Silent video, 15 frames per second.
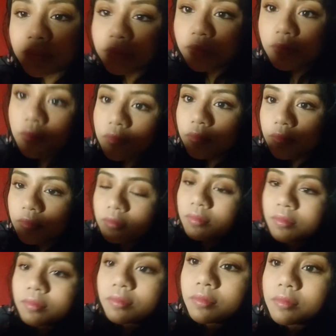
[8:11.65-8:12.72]
Yeah, it was like
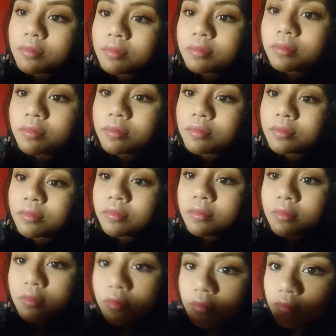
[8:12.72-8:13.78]
last
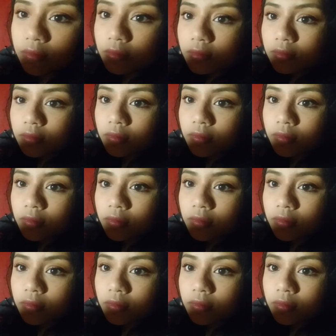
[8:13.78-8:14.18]
summer.